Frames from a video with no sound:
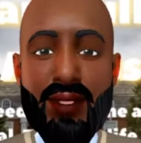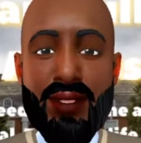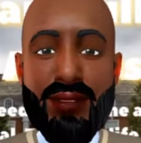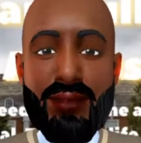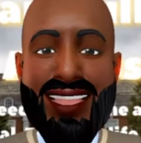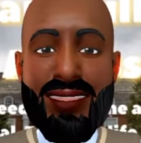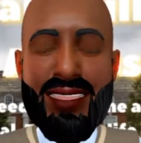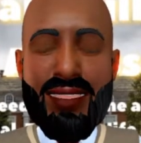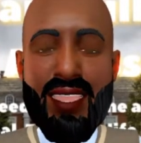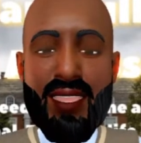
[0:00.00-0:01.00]
Had to
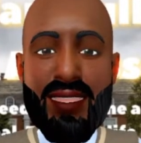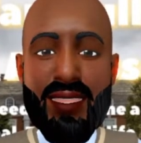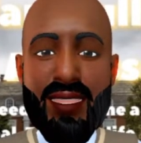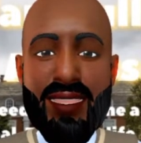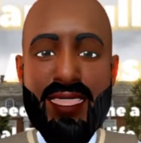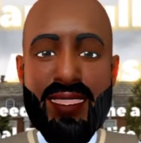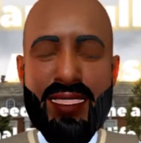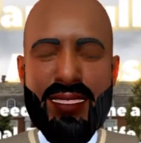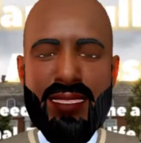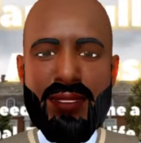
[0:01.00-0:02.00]
get that out the way. Got to
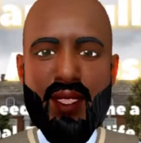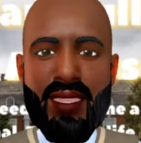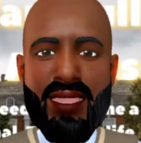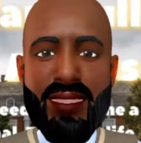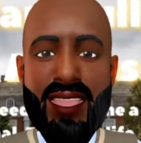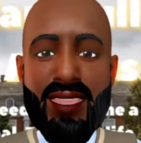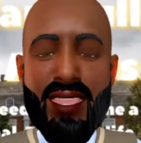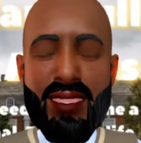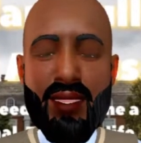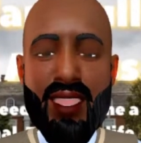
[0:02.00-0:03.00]
used to start getting that
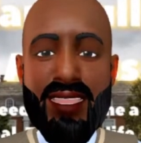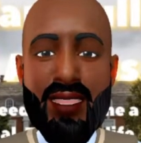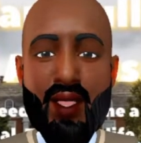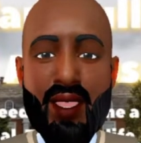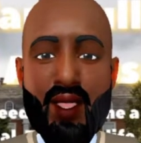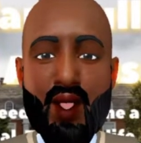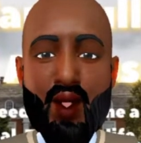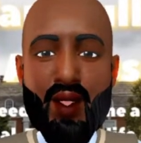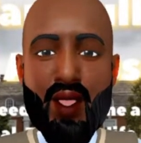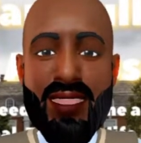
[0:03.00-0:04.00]
out the way on all of
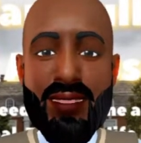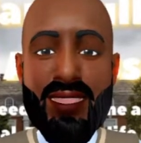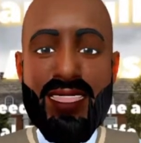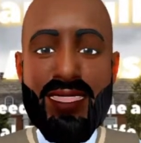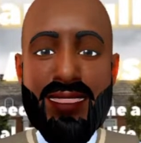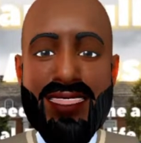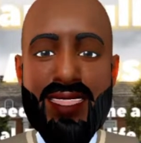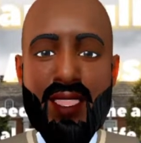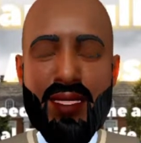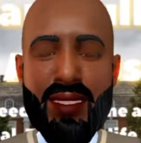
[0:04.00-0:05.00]
my
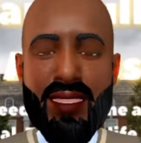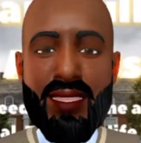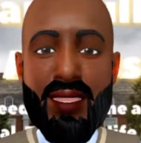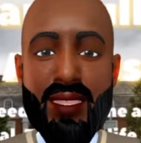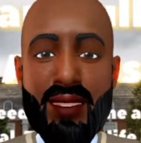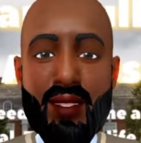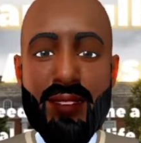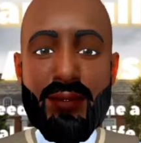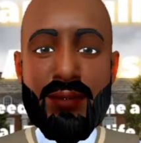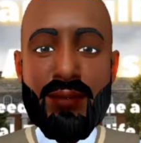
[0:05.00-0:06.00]
videos.
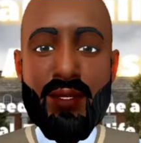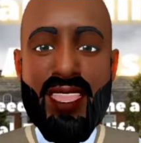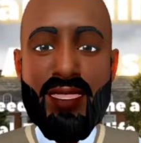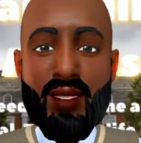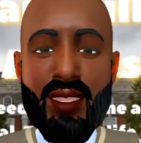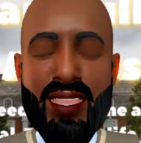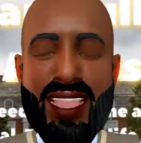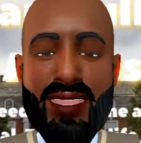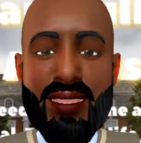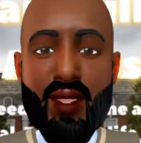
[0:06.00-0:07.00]
All right, so today
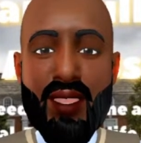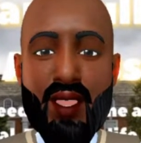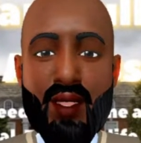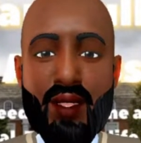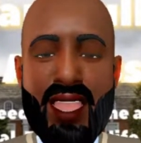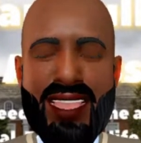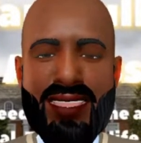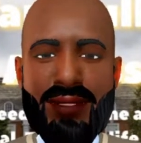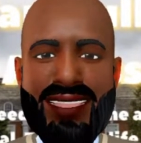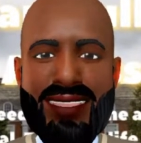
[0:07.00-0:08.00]
we're going to talk about
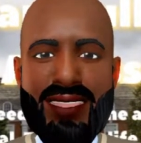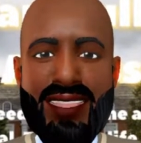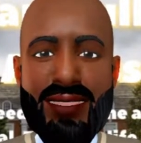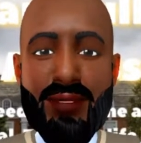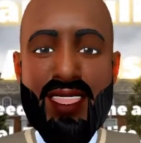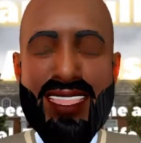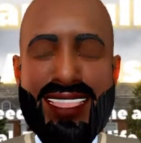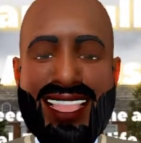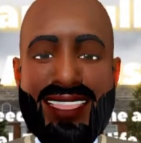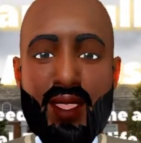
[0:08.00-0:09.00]
entity
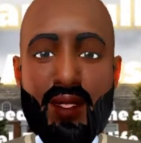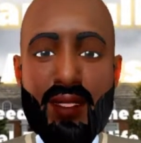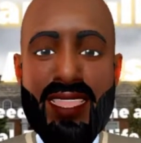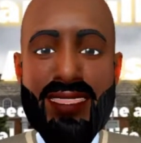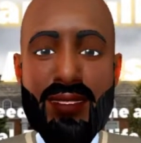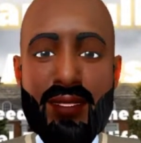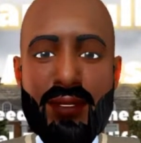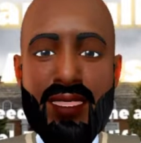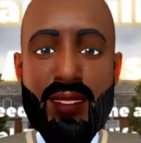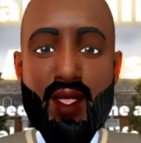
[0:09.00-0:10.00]
acrobats,
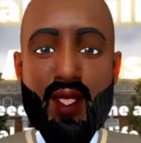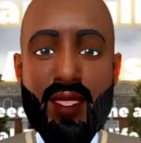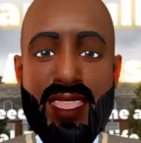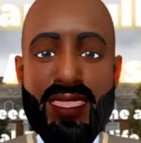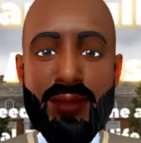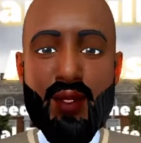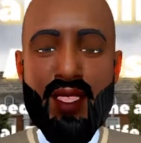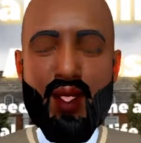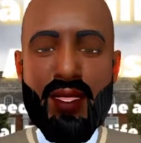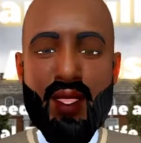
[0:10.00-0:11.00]
people. We're
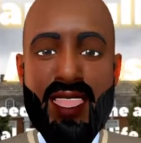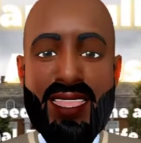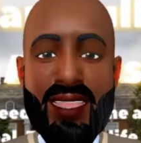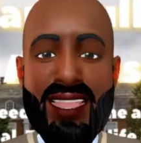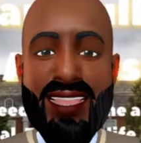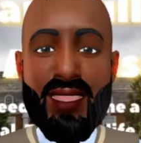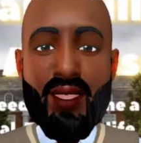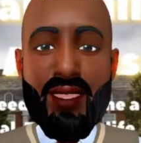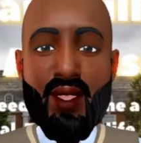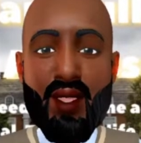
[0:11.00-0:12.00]
going to break it down. We're
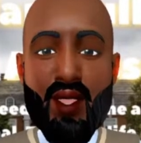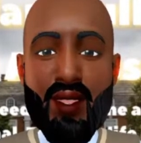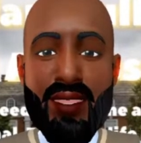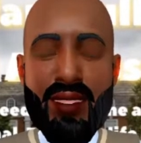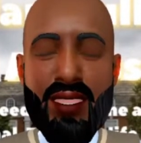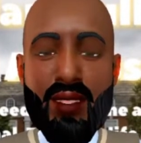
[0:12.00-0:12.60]
going to go through it.